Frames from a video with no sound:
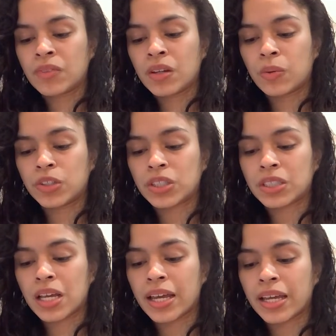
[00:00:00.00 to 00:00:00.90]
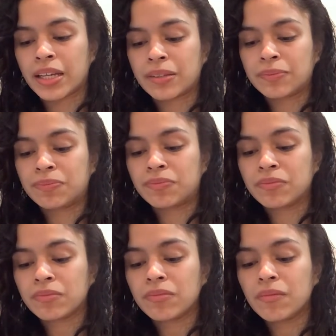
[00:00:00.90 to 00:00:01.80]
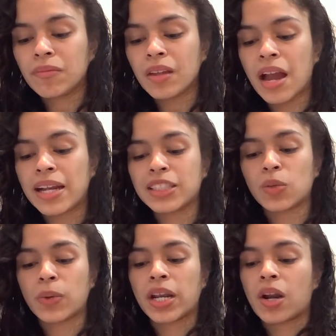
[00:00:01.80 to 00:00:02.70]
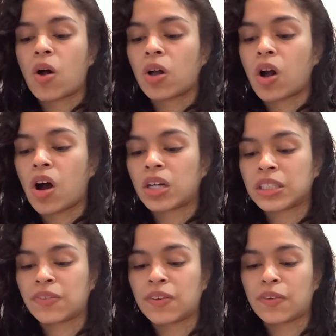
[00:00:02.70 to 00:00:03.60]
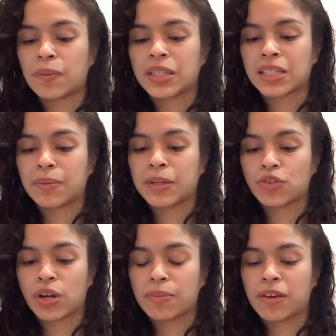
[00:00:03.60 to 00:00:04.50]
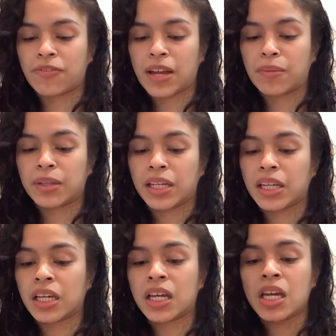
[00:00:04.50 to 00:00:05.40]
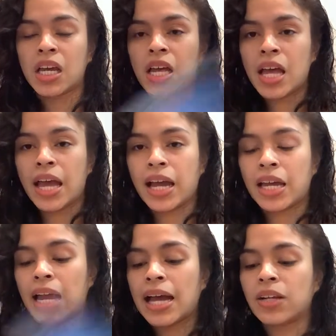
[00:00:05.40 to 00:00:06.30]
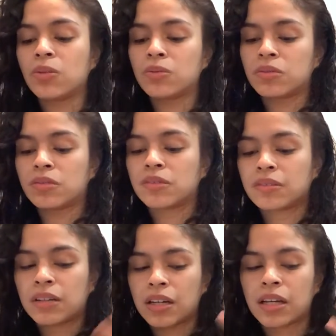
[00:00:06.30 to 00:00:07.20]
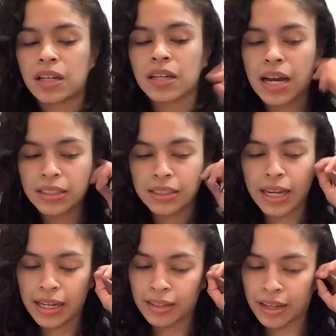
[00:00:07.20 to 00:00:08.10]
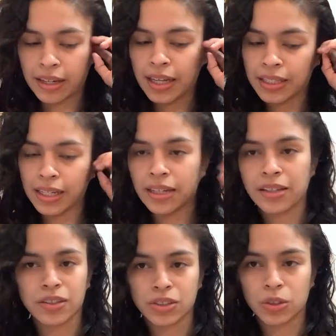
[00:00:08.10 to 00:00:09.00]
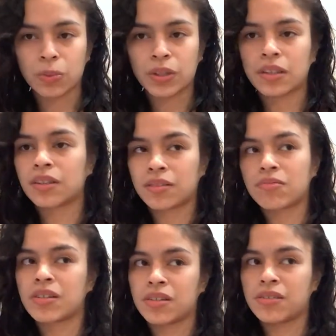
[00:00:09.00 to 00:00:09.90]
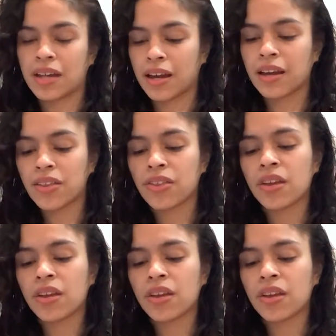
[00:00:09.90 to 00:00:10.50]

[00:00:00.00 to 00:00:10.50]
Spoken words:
which is like, I need to win at all costs, even if it means like betraying my family. And not saying that he had anything to do with the death,